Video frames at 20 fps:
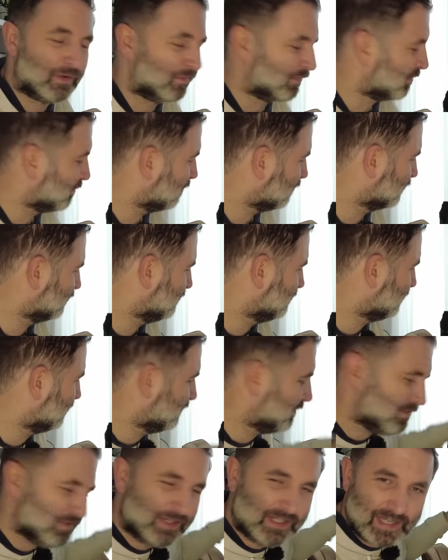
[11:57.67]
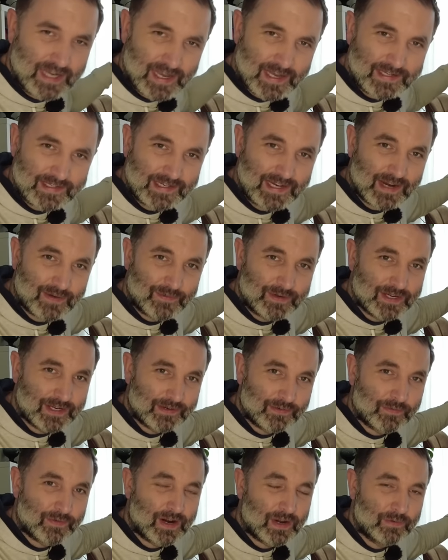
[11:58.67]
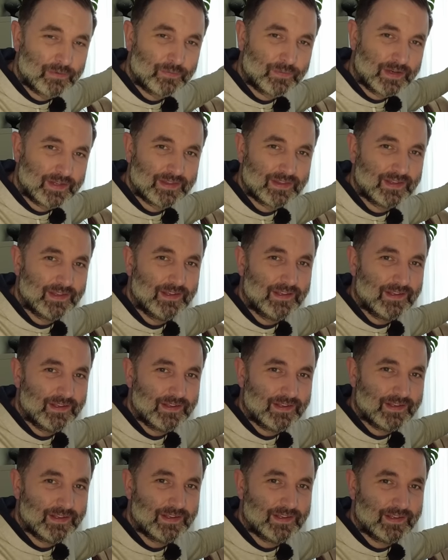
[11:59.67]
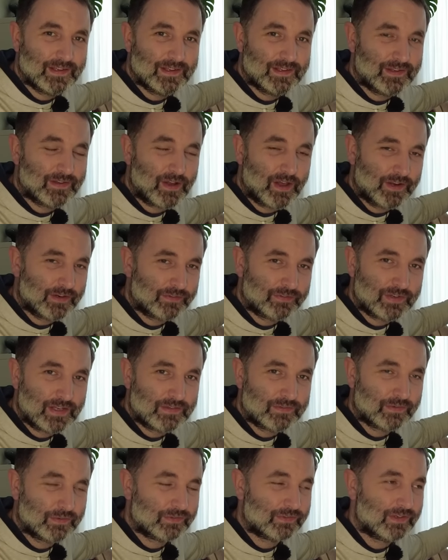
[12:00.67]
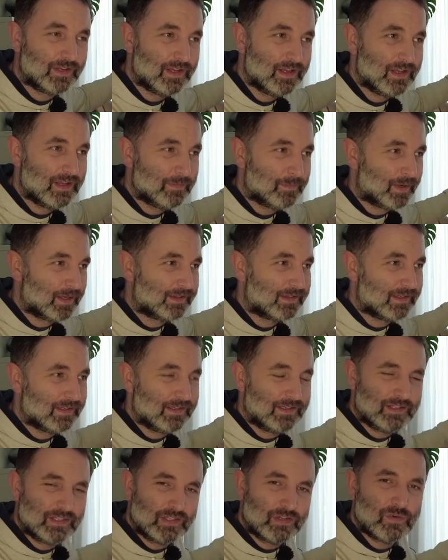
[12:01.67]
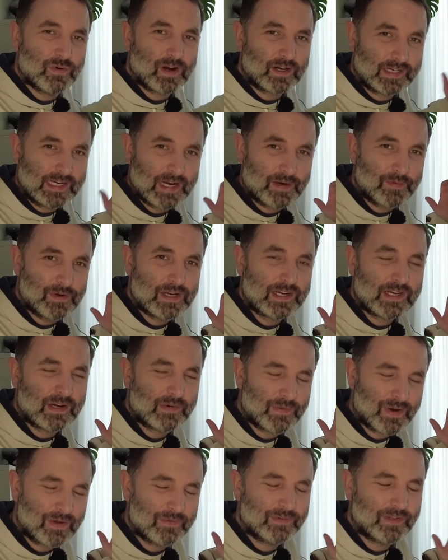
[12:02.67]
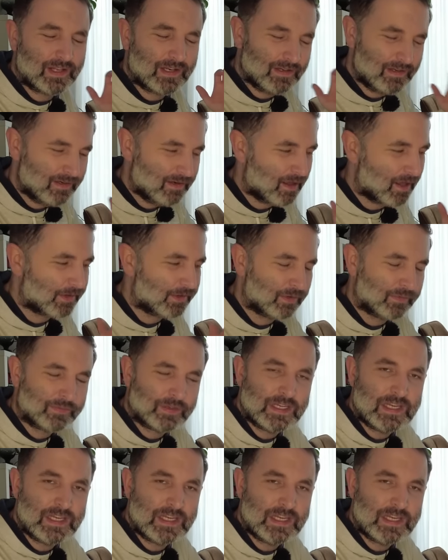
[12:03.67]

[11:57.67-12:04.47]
Of course, you can carry it around with other sensors, but you are carrying around a lot of